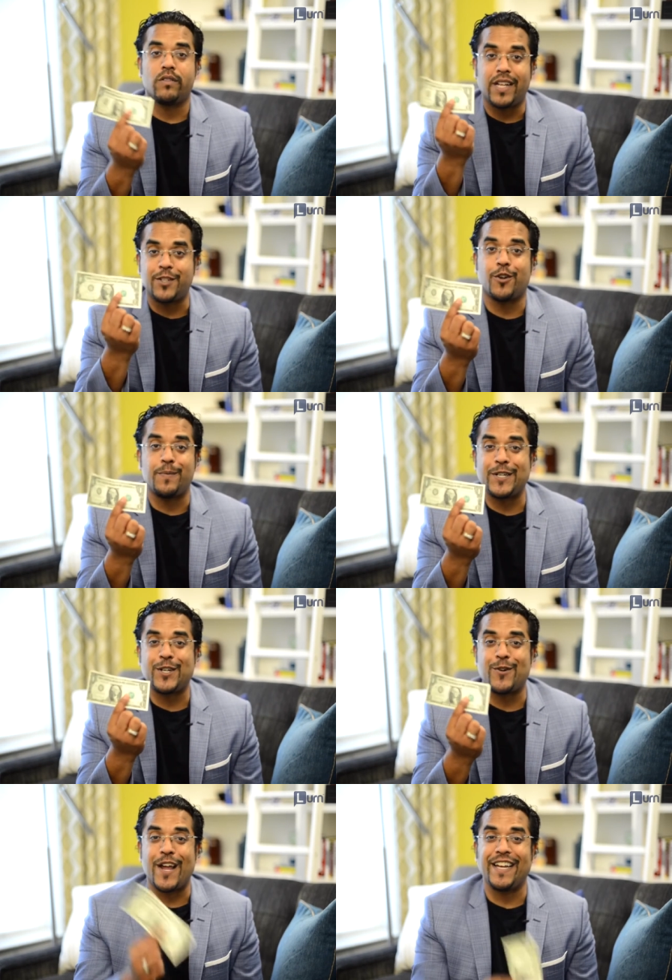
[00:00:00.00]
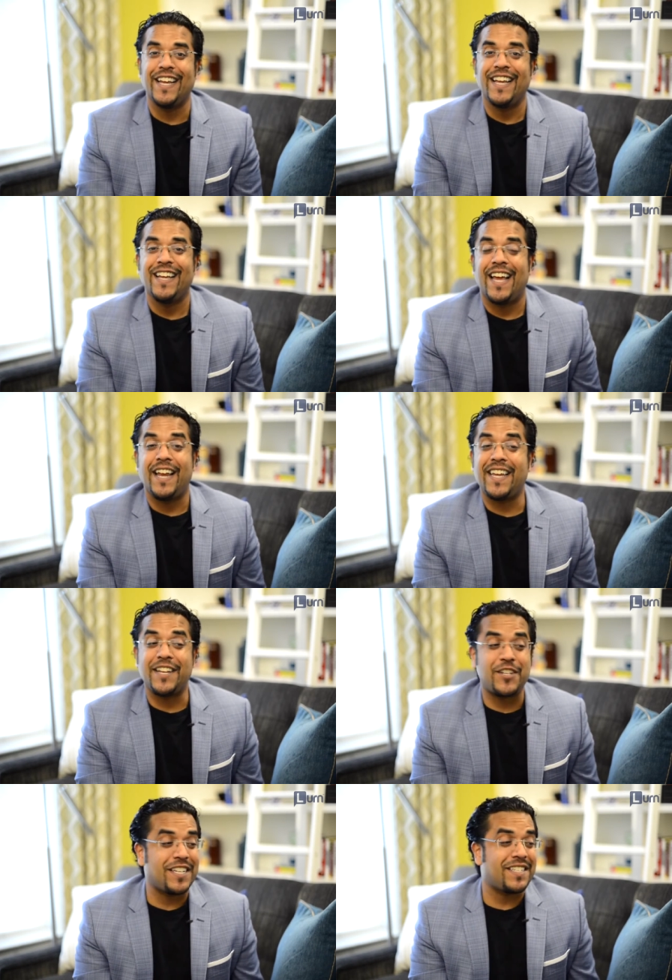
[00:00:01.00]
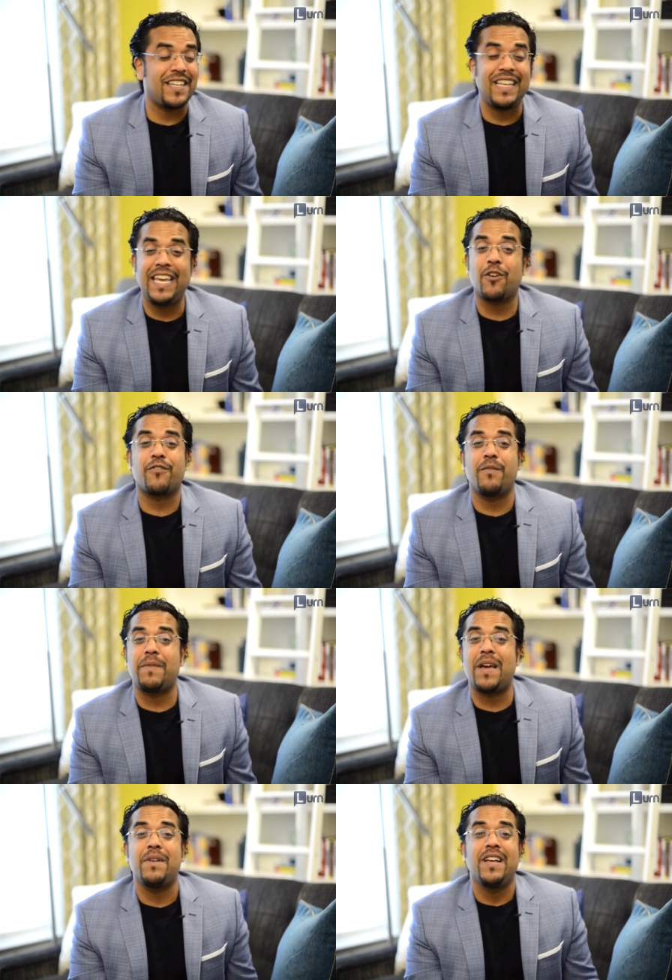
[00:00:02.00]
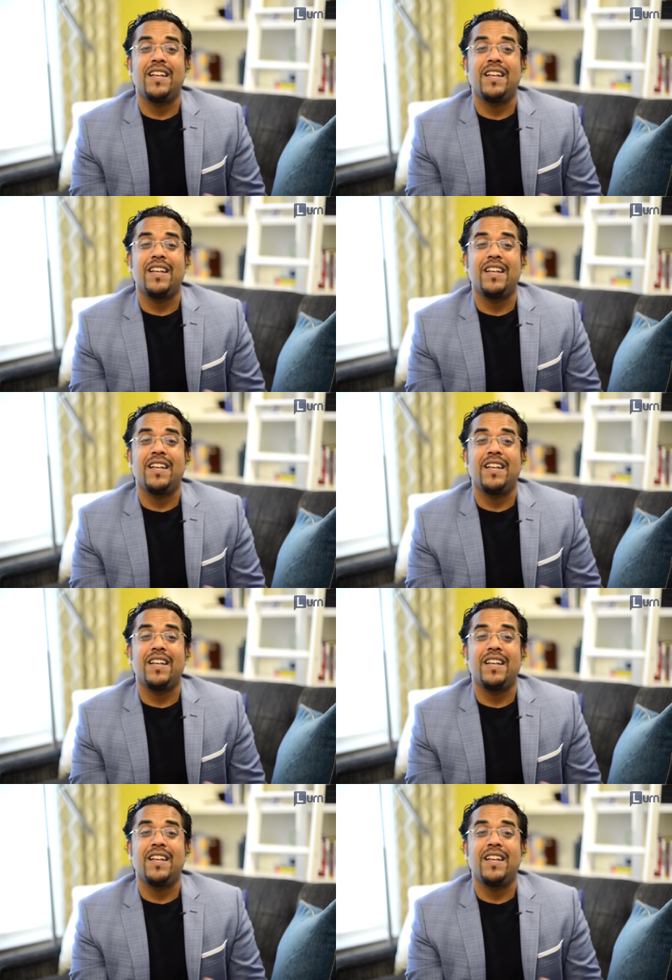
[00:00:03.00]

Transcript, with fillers: that's your admission, right? And you get a chance to hear from them.